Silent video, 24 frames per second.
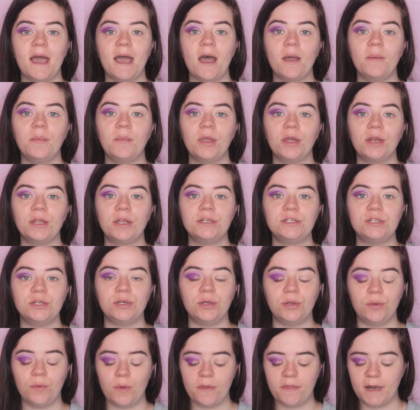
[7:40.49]
so now I'm going to
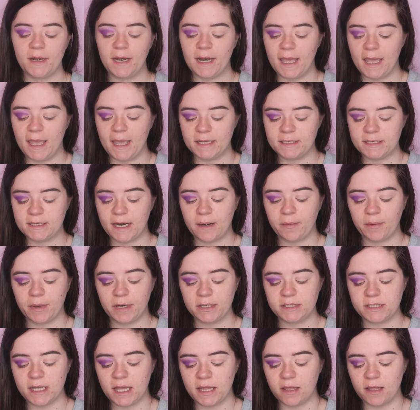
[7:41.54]
do the lid, and I'm
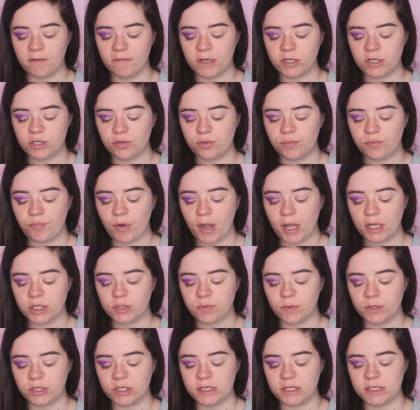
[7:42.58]
going to take the original
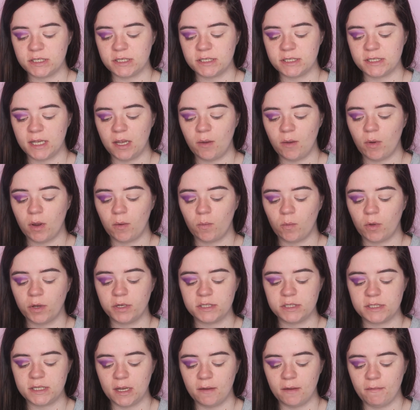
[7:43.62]
brush, which is the
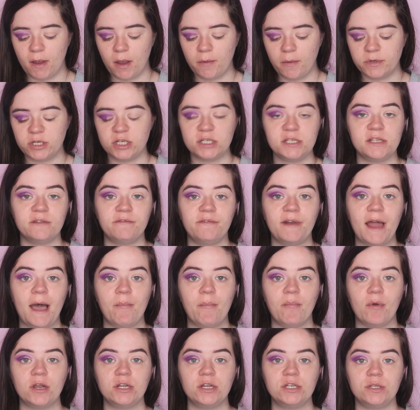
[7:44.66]
C110, which is the
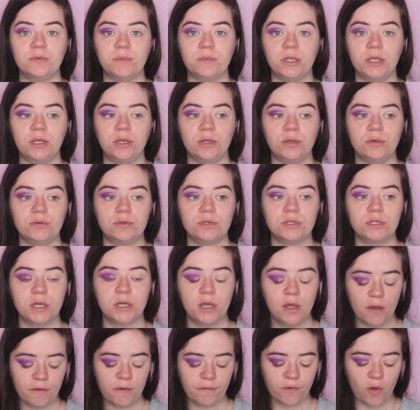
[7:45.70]
flat brush that we used
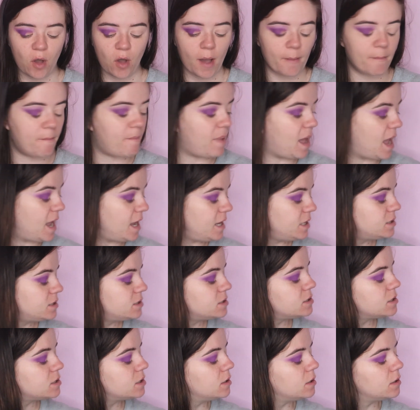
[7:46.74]
for our
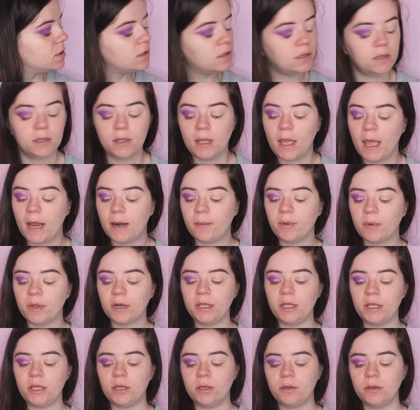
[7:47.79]
base. And I'm
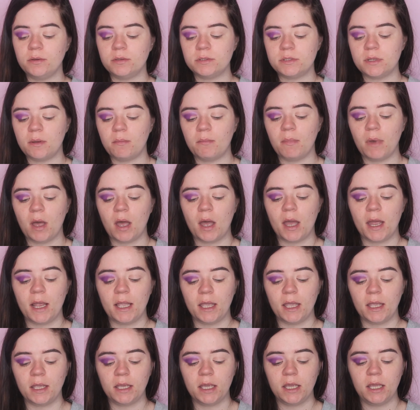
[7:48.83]
going to use
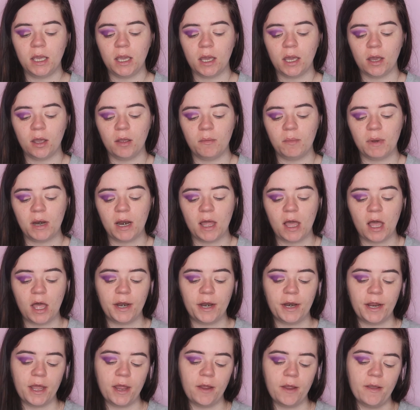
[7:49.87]
my Kiko
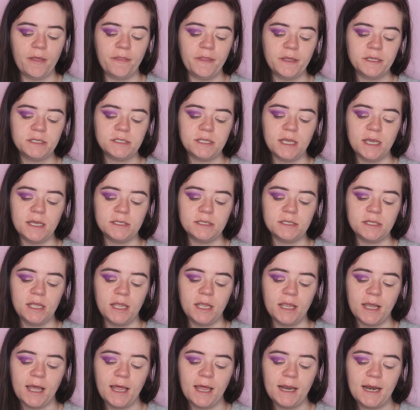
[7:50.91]
Milano, and this is
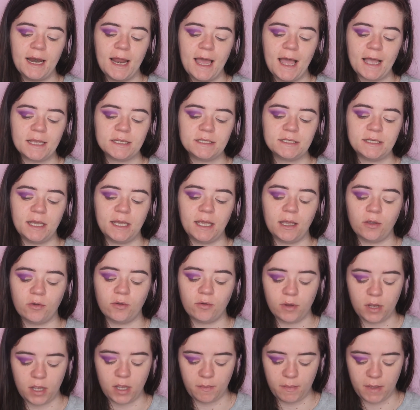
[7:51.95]
the Colour Lasting
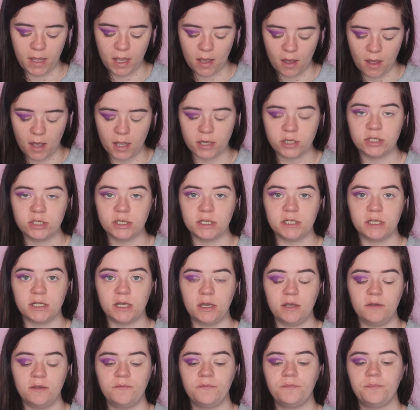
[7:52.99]
Creamy
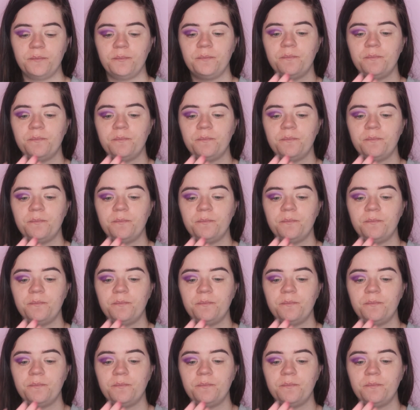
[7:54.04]
Eyeshadow.